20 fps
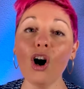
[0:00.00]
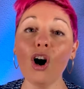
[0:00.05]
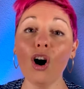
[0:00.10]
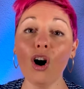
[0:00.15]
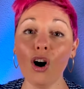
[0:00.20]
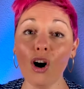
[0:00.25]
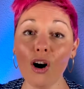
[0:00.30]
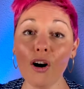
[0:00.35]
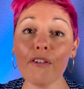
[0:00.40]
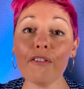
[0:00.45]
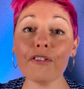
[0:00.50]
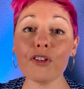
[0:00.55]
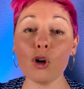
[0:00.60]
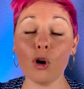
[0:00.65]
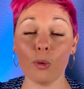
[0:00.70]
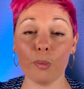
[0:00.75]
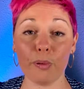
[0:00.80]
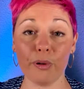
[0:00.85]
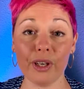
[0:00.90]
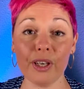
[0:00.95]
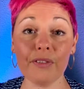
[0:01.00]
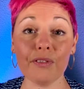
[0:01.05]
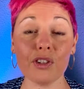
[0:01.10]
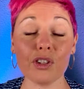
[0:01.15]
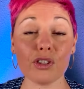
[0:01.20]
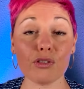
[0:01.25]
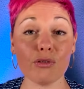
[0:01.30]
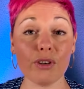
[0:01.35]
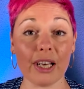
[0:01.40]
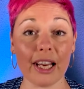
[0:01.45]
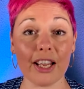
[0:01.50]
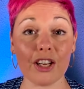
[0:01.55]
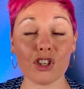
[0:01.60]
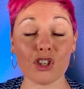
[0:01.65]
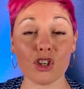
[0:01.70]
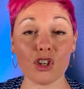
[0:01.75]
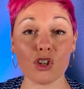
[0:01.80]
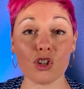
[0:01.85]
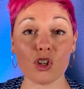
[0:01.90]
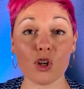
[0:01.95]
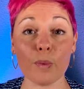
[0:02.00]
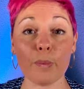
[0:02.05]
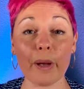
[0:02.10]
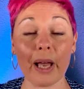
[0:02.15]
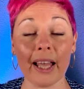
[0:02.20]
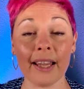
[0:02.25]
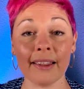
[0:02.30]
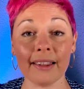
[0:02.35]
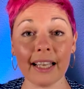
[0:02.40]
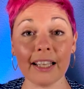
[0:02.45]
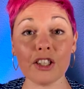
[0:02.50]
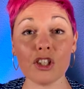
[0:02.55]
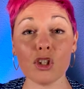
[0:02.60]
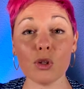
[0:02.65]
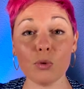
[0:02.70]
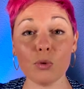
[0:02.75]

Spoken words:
of your previous relationship, and that you